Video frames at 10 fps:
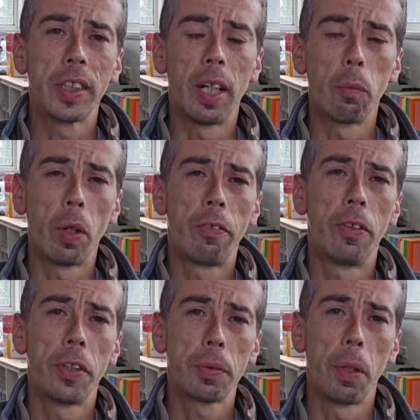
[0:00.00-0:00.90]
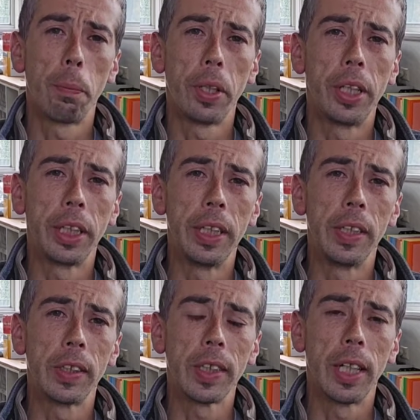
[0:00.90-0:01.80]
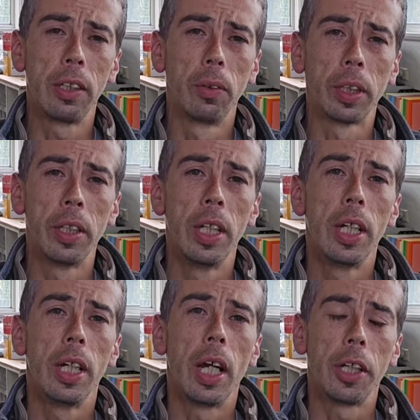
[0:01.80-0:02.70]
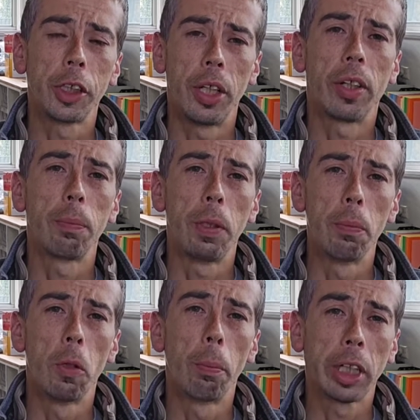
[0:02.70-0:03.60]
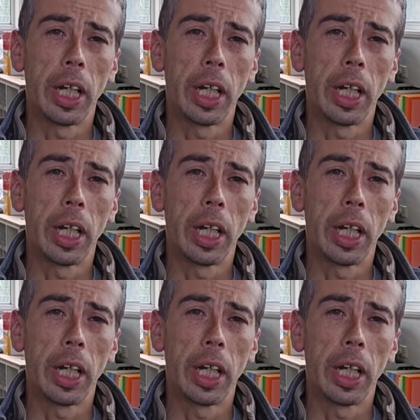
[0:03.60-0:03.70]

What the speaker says: and first one being is sharing a bit more